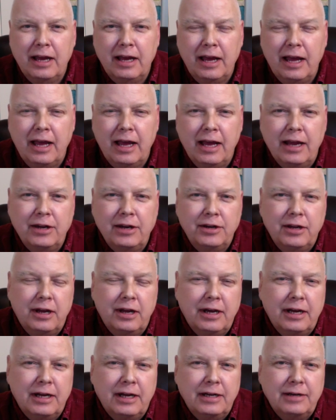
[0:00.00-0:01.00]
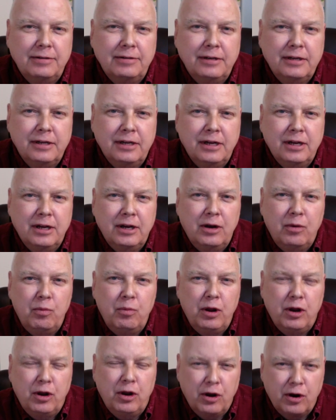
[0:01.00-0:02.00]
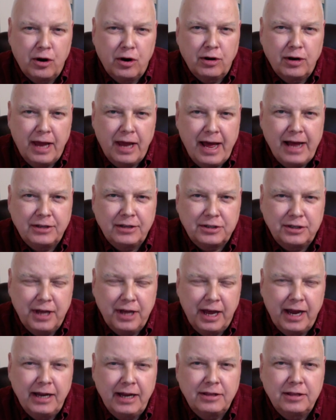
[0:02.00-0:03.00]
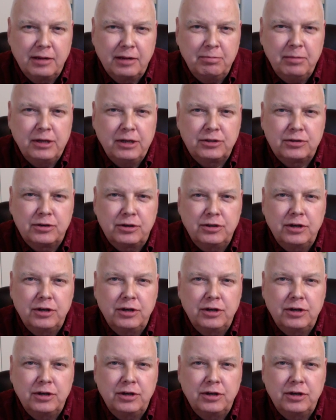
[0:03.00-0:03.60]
And we learned last night that Mr.